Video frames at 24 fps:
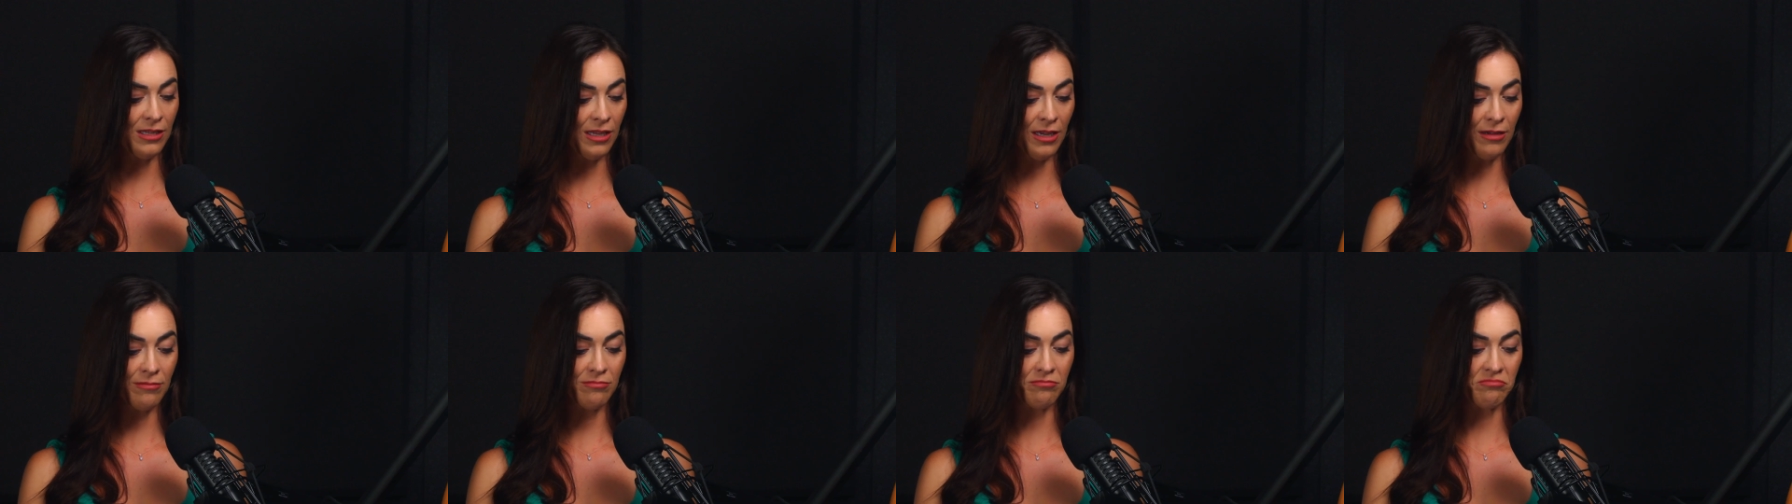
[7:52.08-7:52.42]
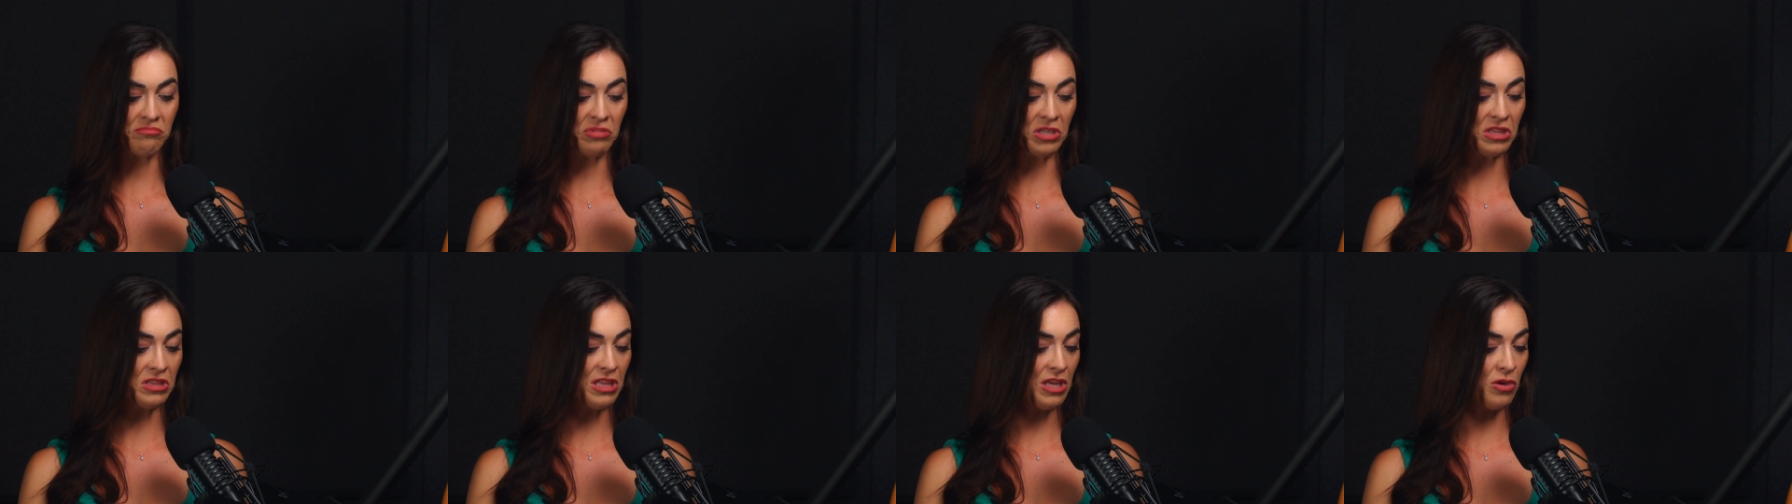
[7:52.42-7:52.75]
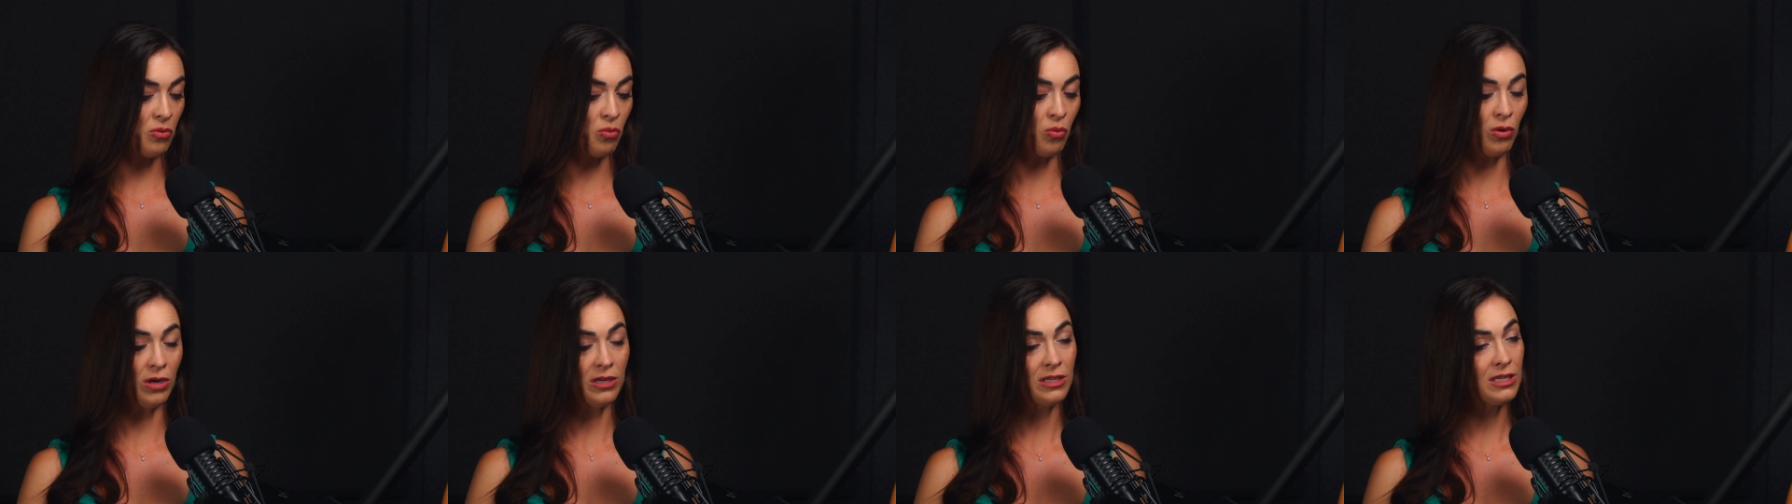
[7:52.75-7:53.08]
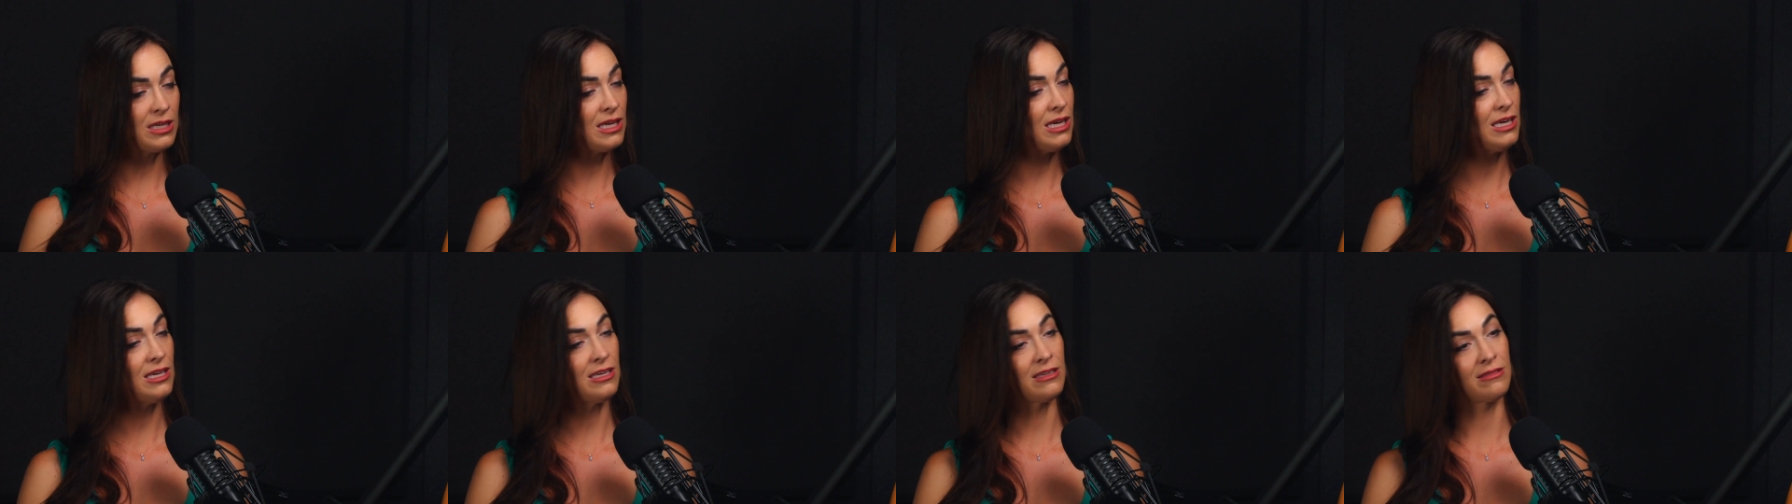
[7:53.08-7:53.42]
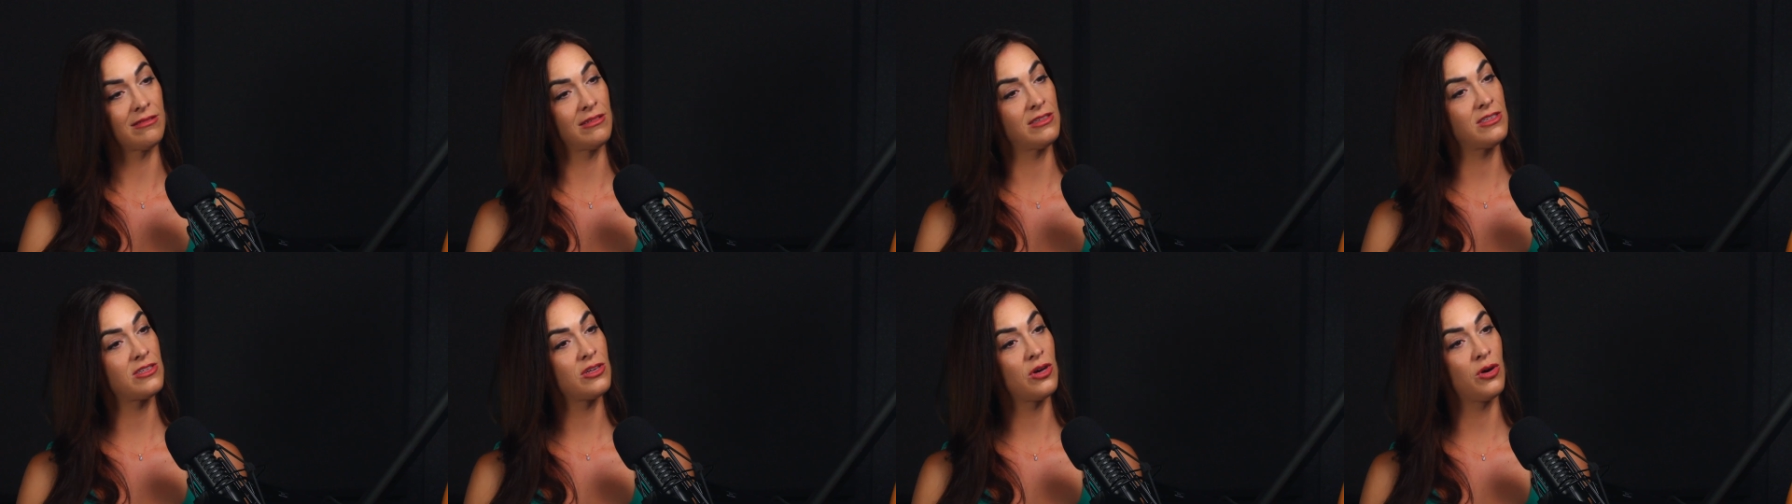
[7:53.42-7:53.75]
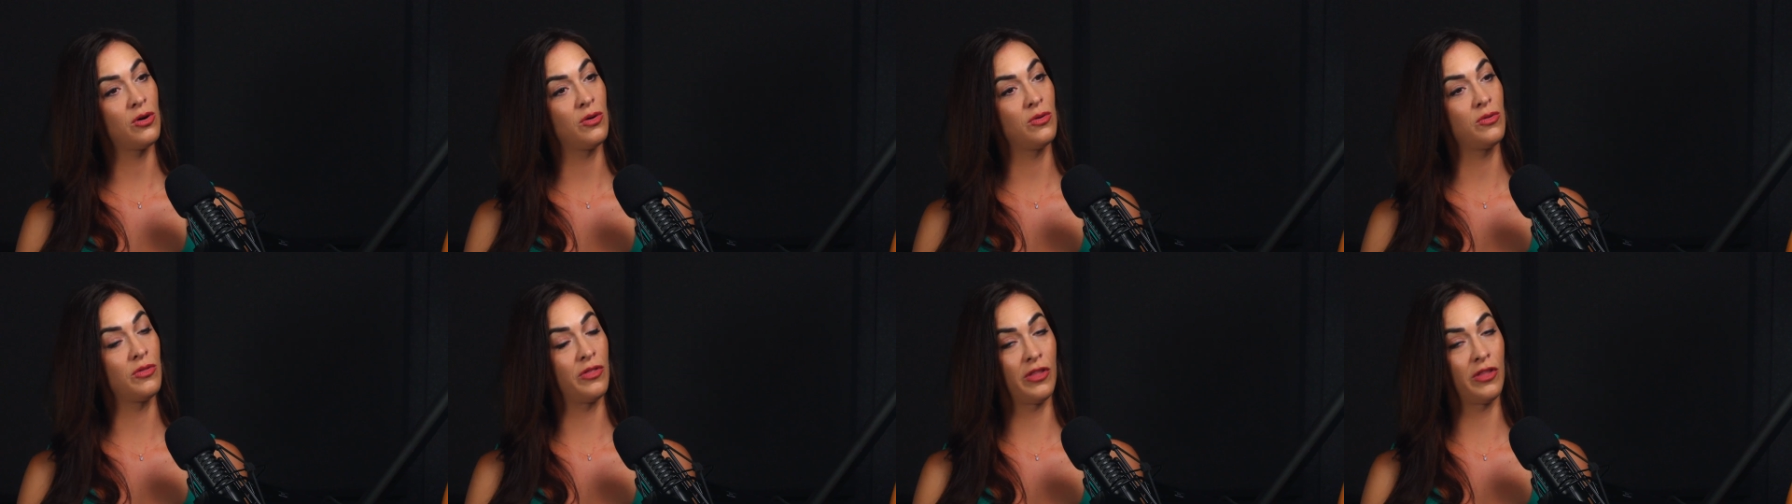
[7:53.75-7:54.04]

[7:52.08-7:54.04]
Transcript: Yep. But they want a king. So sure.